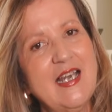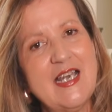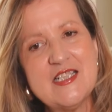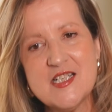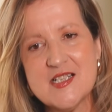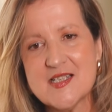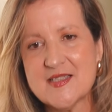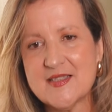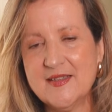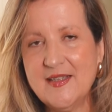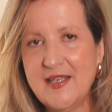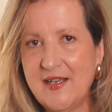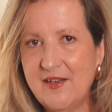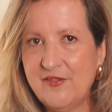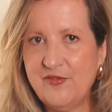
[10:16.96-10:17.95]
I just
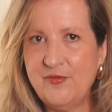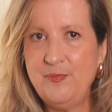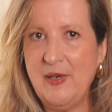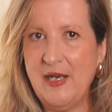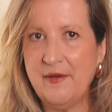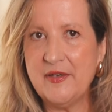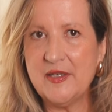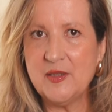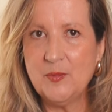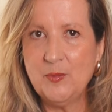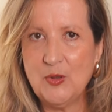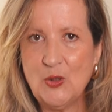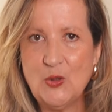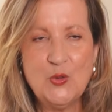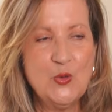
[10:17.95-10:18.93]
love pairing
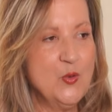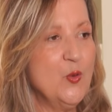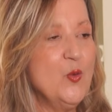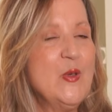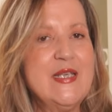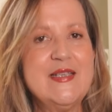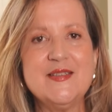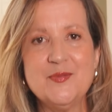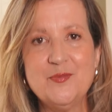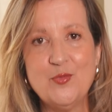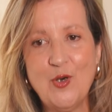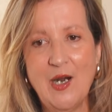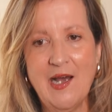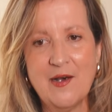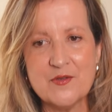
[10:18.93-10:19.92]
blue with
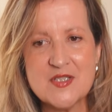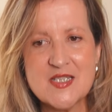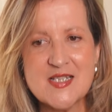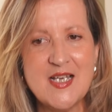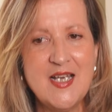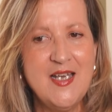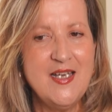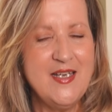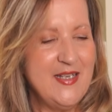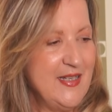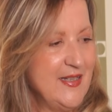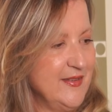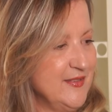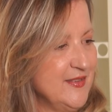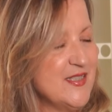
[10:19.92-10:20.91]
browns
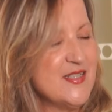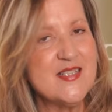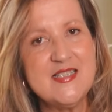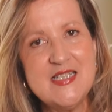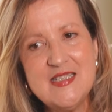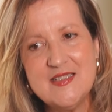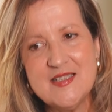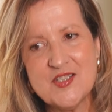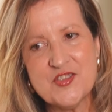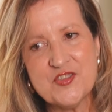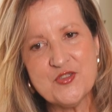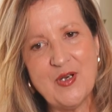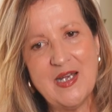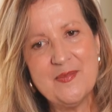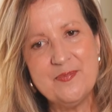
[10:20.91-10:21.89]
and the seam
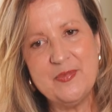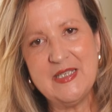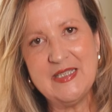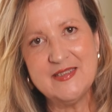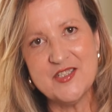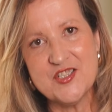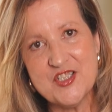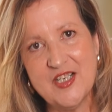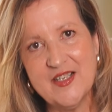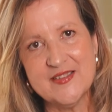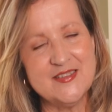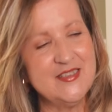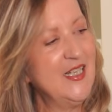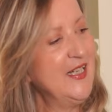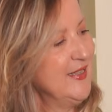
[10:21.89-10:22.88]
stripe in the
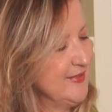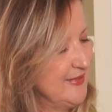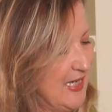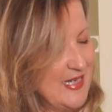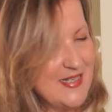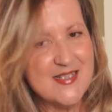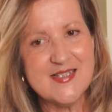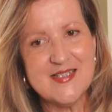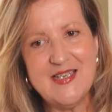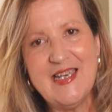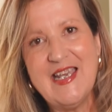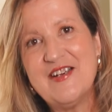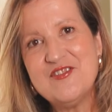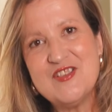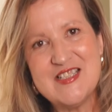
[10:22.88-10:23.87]
shirt ties
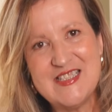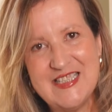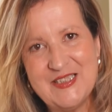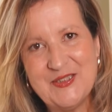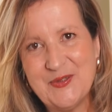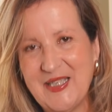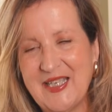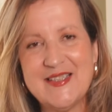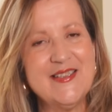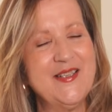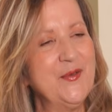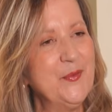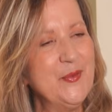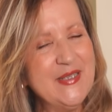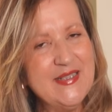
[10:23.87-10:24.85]
everything
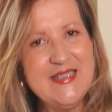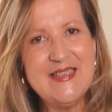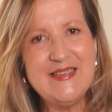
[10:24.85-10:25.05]
together really